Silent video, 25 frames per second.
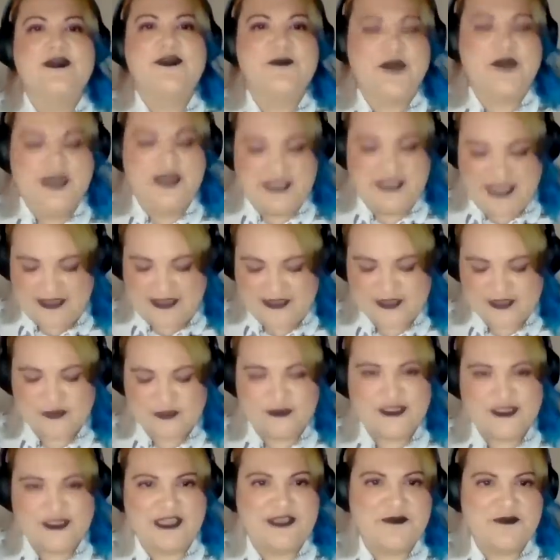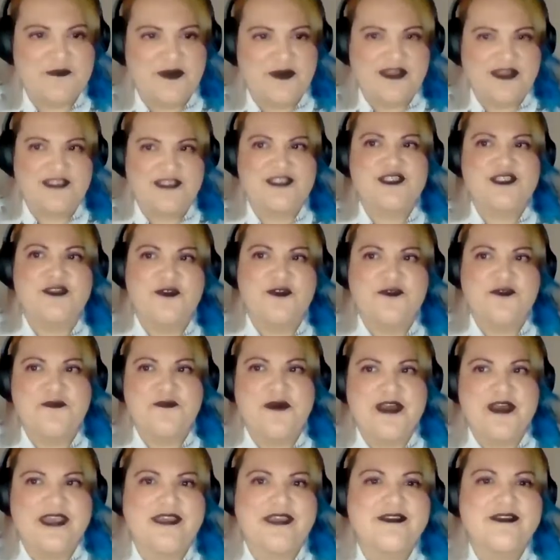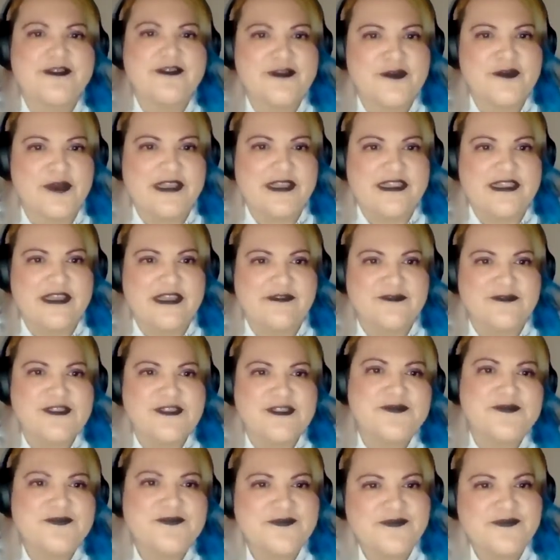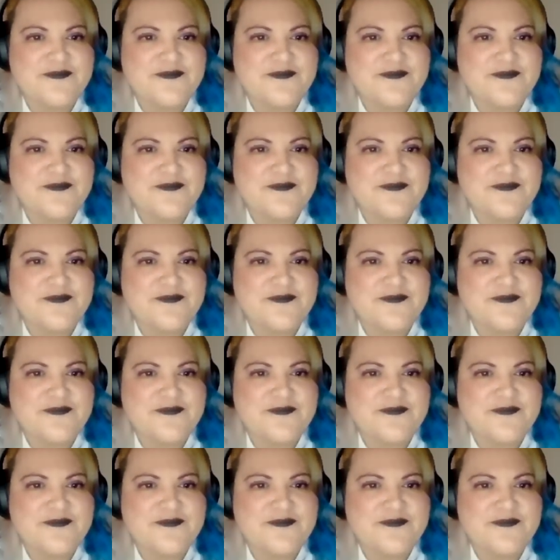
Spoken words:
But yeah, this also combines two of my great loves.